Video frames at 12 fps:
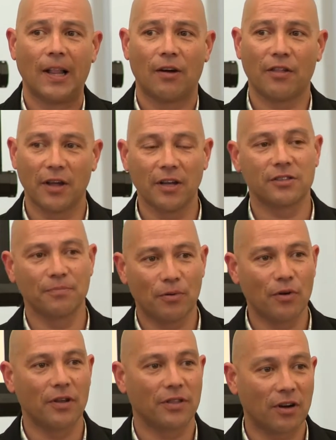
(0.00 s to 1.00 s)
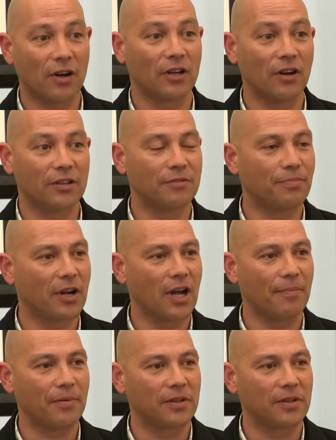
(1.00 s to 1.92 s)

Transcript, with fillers: I think it's important that I'd like to bring up,